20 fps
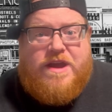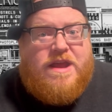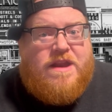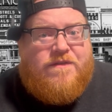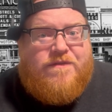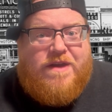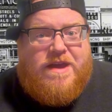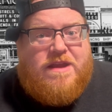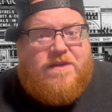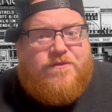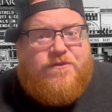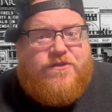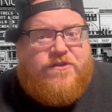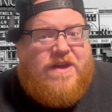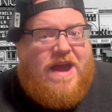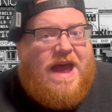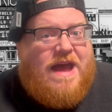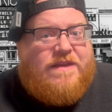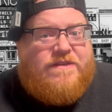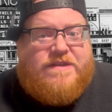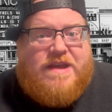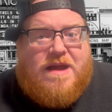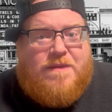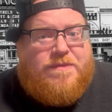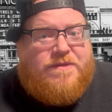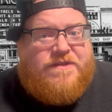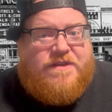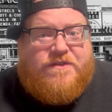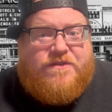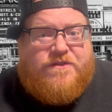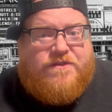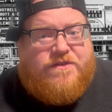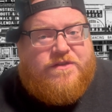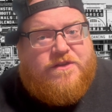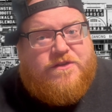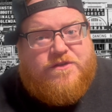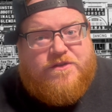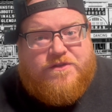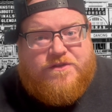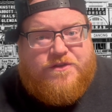innovative jazz compositions to
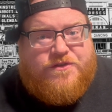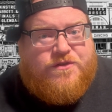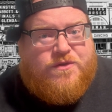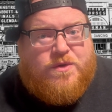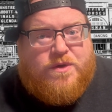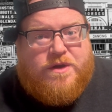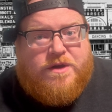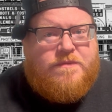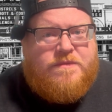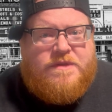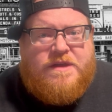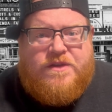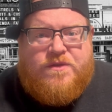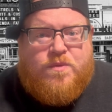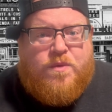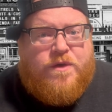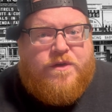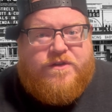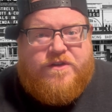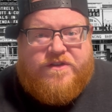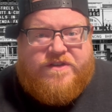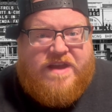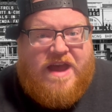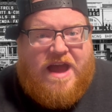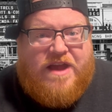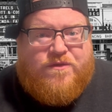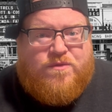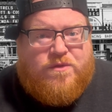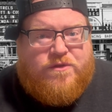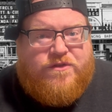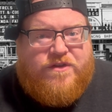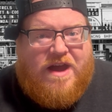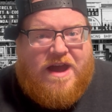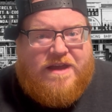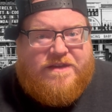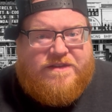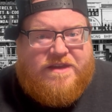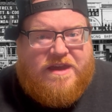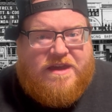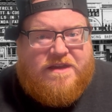the Jersey Shore. These weren't just casual
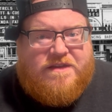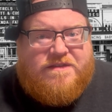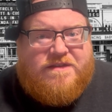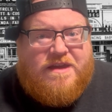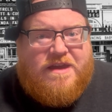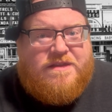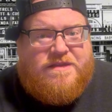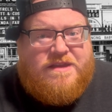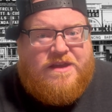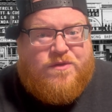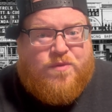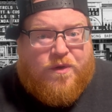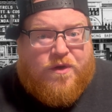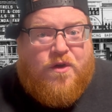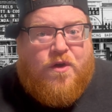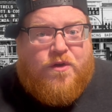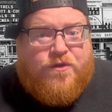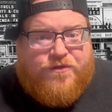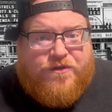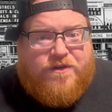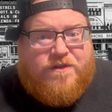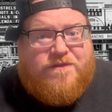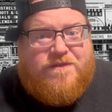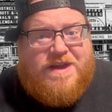jazz gigs. These were cultural